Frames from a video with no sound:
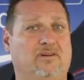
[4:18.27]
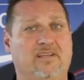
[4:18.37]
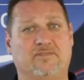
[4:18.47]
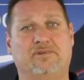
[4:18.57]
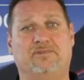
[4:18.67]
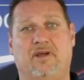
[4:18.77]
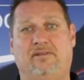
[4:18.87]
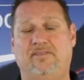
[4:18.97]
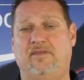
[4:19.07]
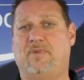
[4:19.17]
And as we all know,
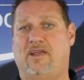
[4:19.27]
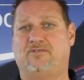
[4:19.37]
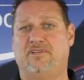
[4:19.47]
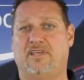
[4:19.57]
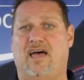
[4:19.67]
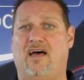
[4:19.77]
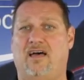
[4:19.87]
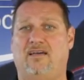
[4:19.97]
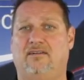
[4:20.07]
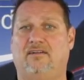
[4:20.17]
lithium batteries
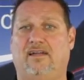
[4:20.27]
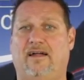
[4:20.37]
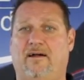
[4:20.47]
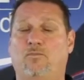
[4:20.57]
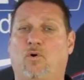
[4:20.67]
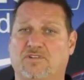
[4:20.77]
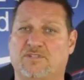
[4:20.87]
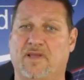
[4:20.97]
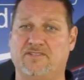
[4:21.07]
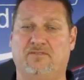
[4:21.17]
are more
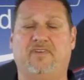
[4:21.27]
expensive.